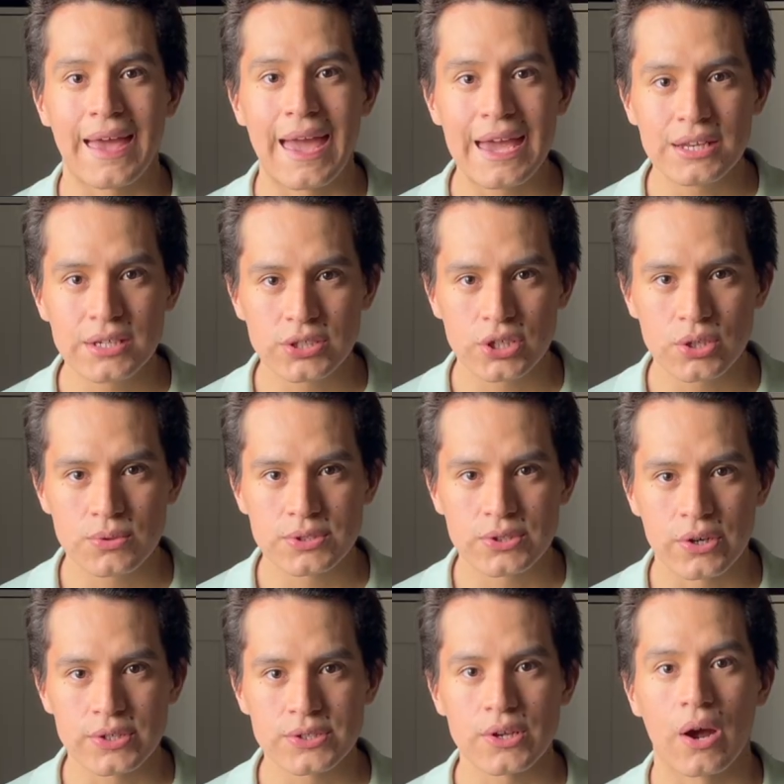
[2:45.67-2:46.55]
end
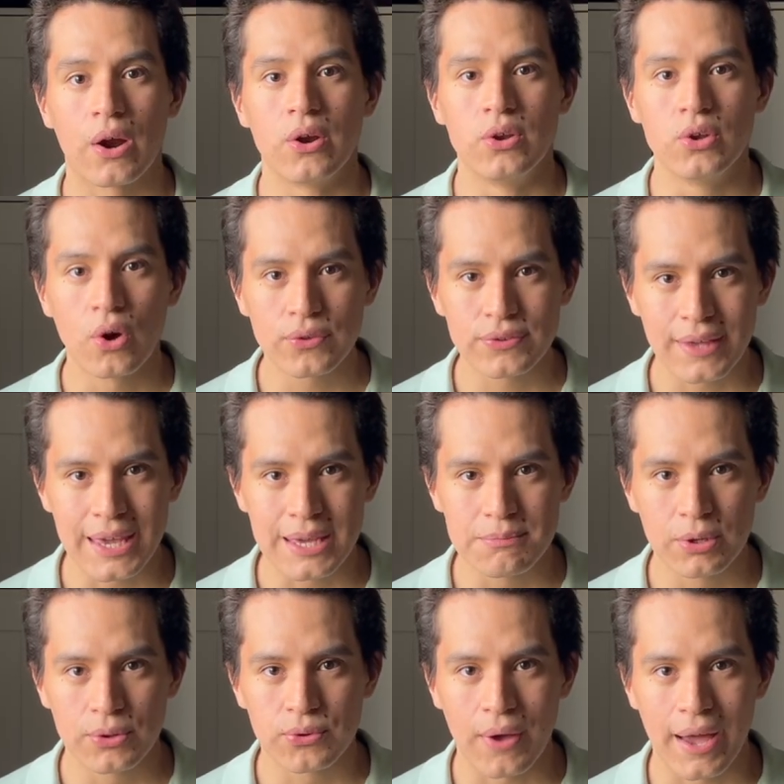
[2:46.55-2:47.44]
users are not
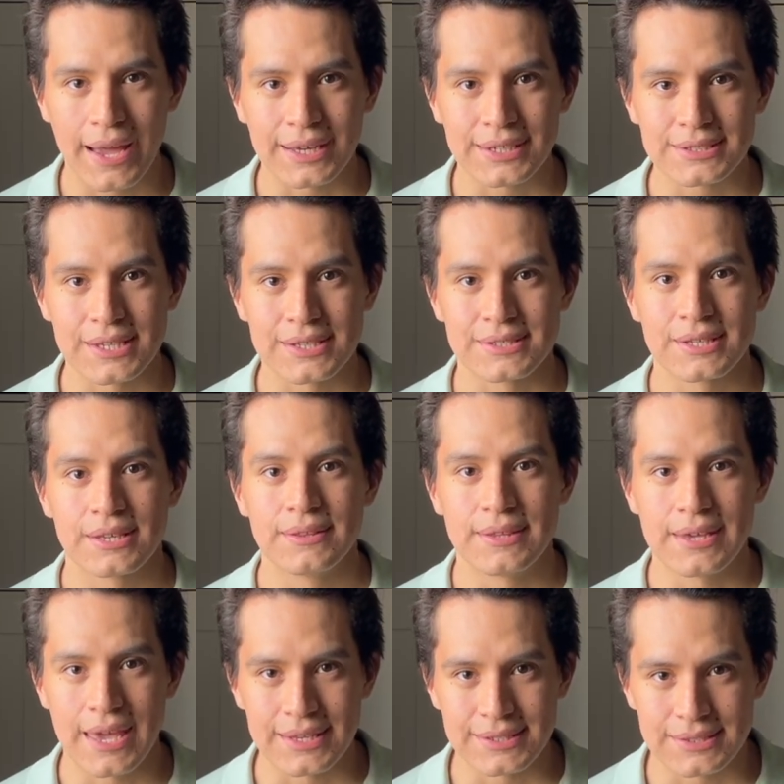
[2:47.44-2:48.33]
able to access
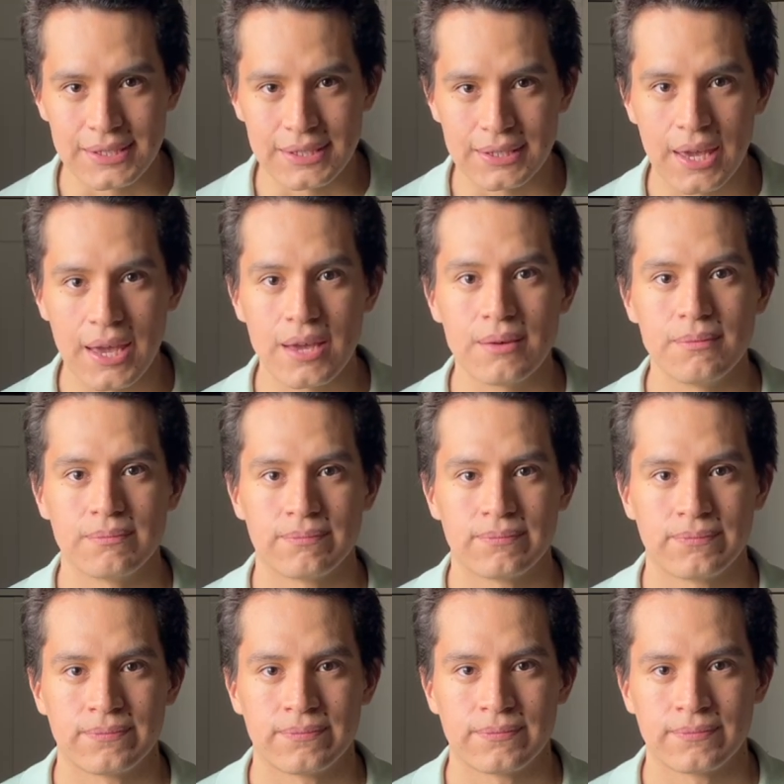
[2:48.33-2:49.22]
the SDK.
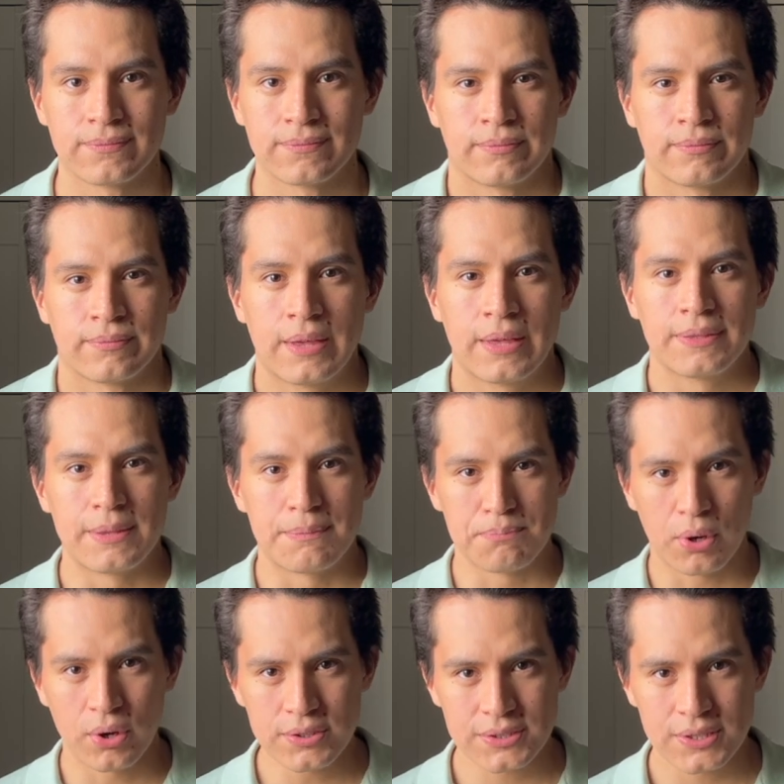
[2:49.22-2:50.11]
The
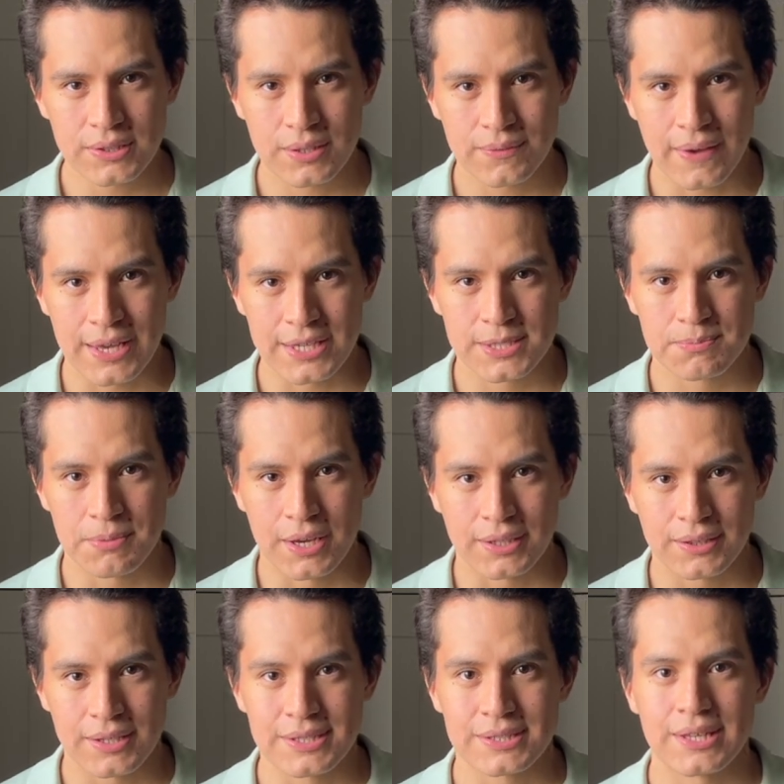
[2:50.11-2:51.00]
positive
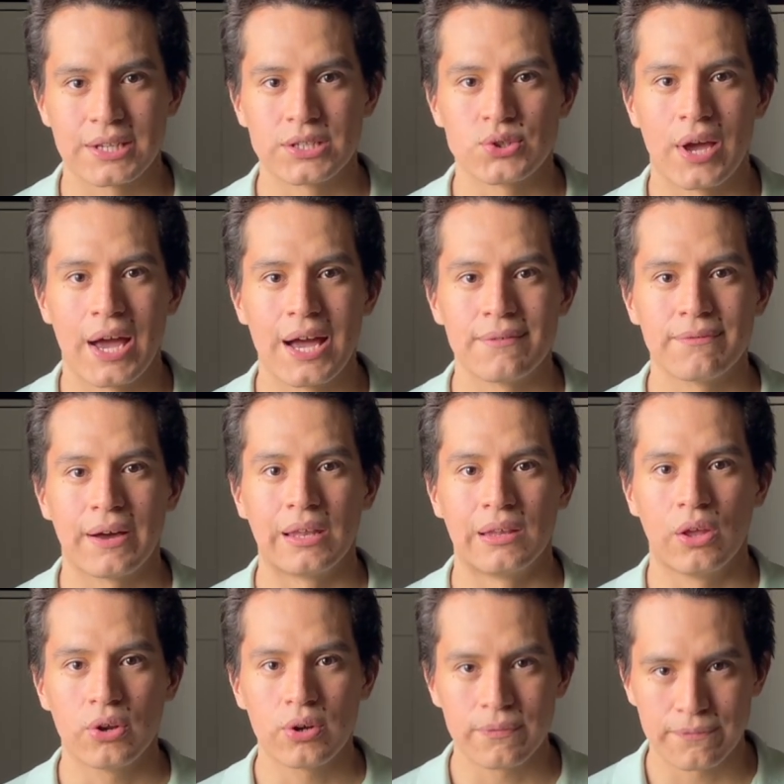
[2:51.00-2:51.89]
aspect is that you have a
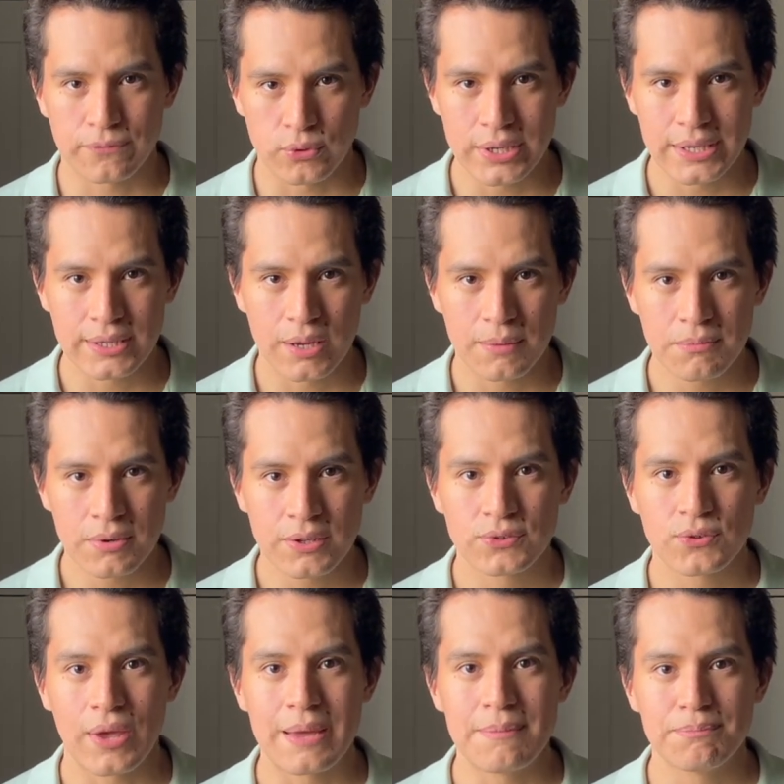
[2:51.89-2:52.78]
lot of freedom
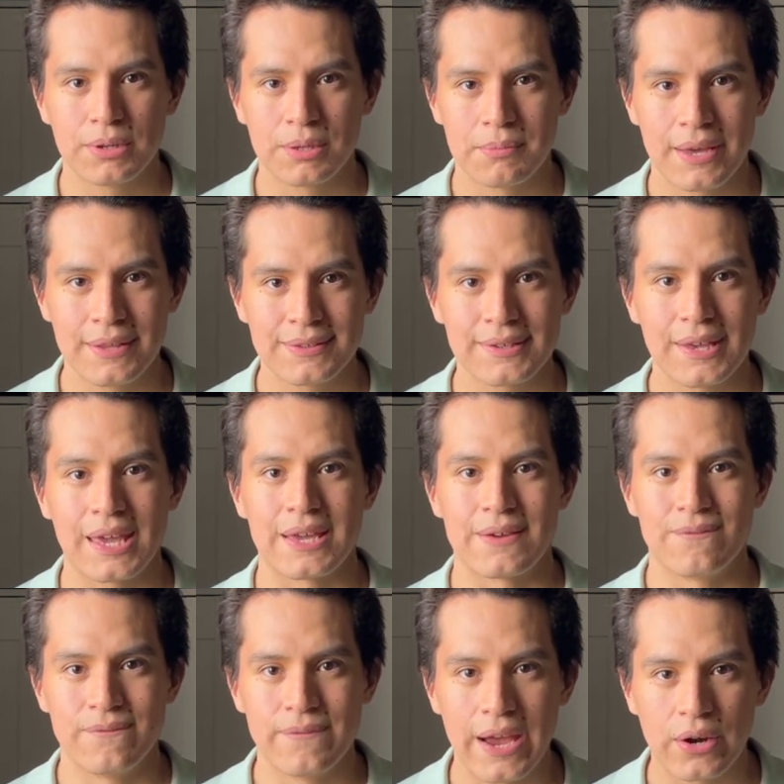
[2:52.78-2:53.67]
to implement a
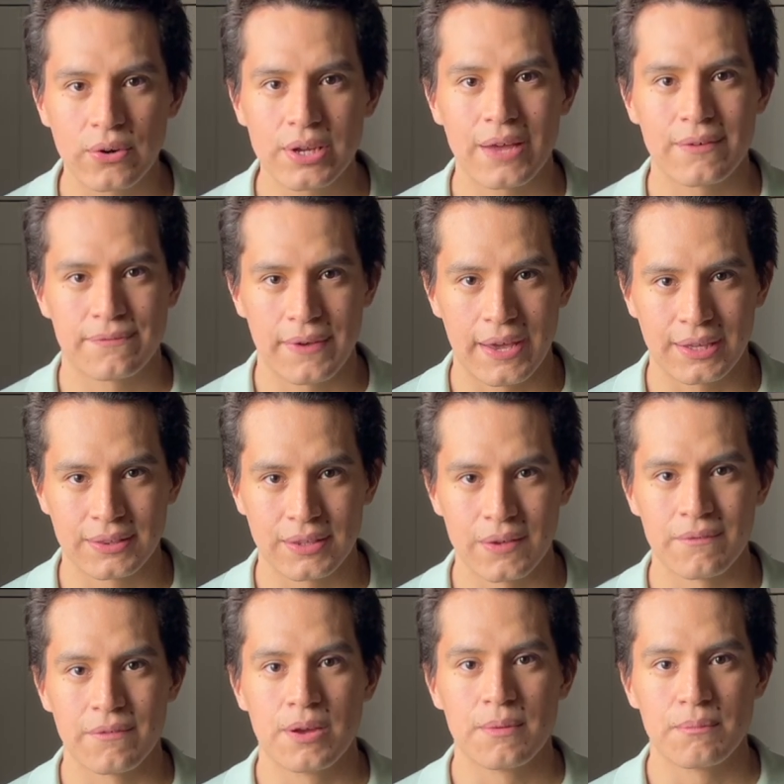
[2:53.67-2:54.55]
very
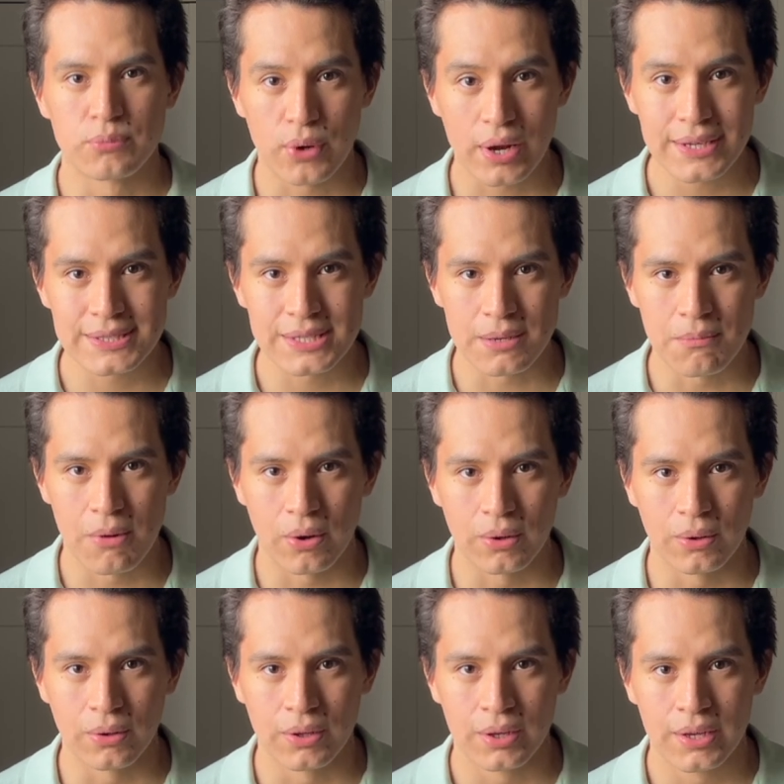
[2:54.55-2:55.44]
effective pricing
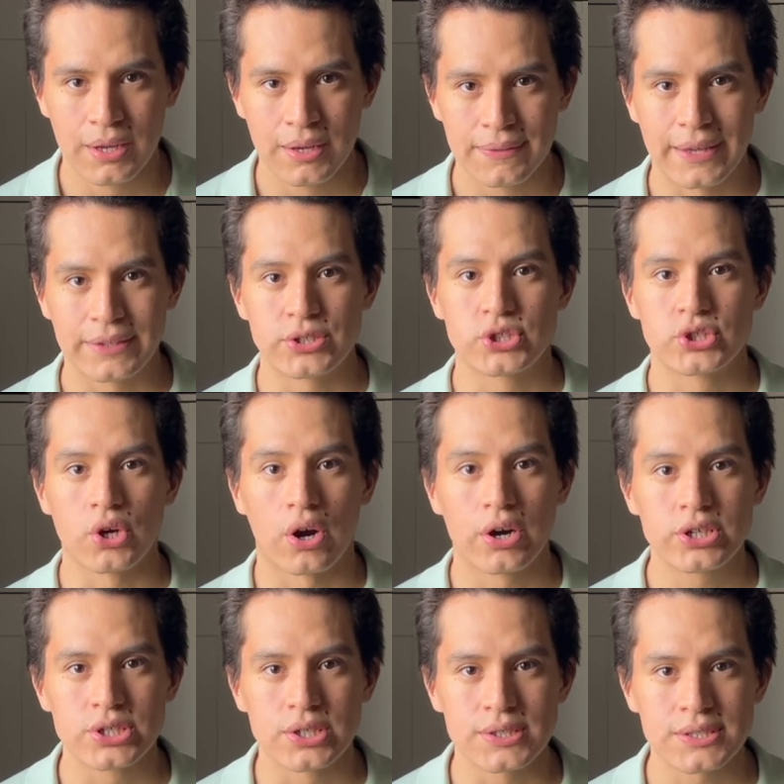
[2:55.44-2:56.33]
model that
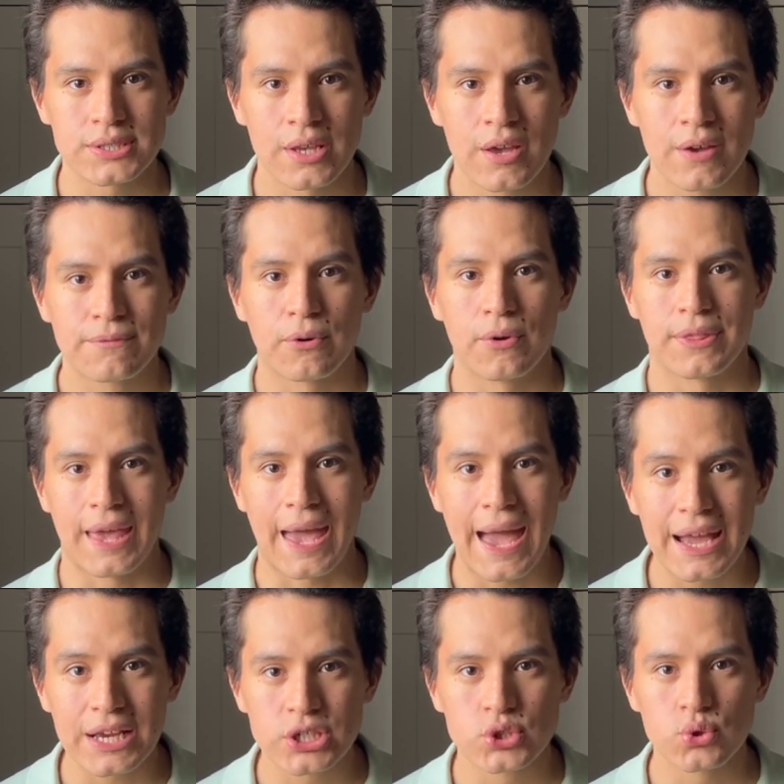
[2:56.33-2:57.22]
charges for the
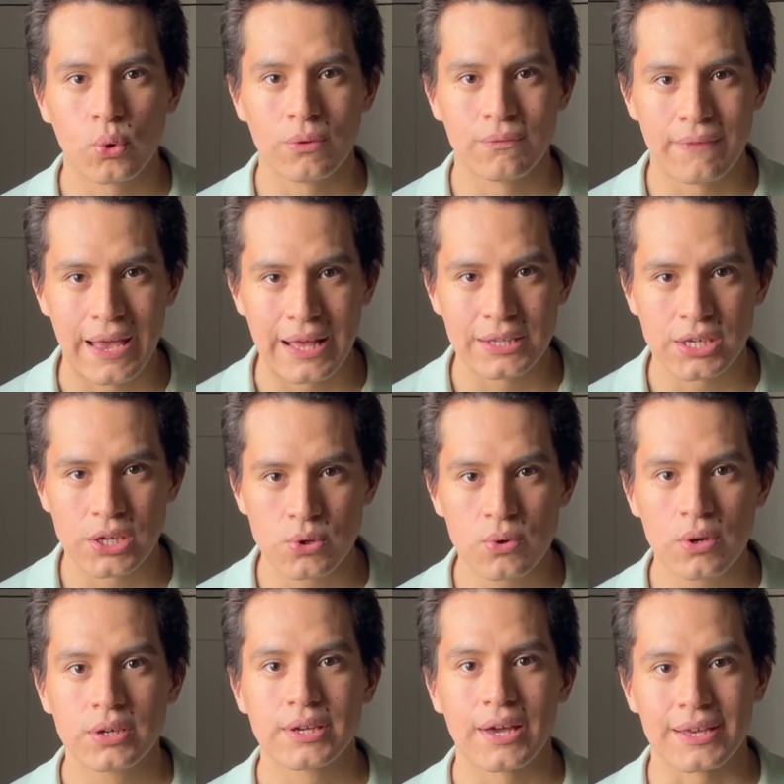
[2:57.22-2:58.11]
actual
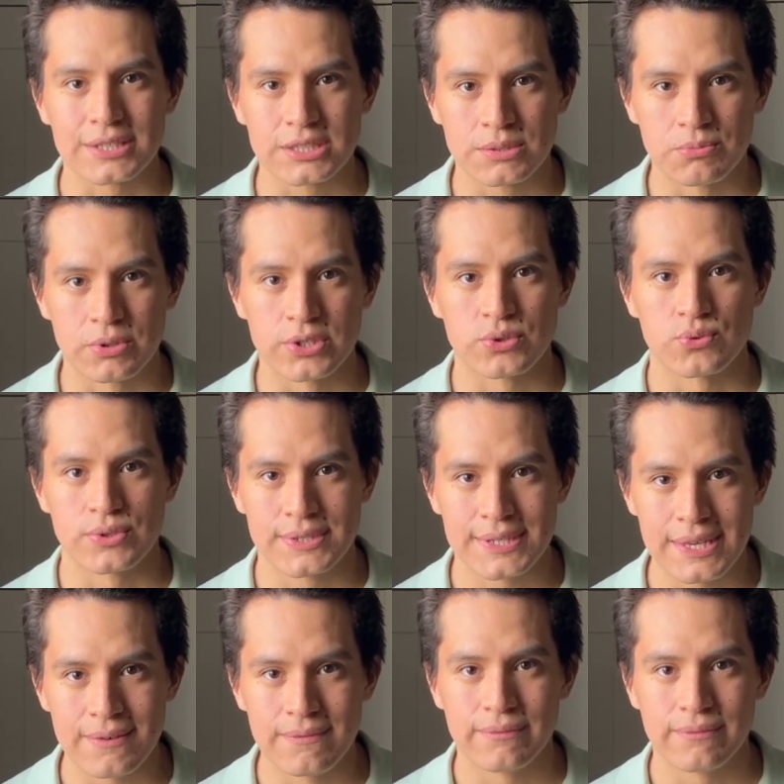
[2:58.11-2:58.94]
value customers receive.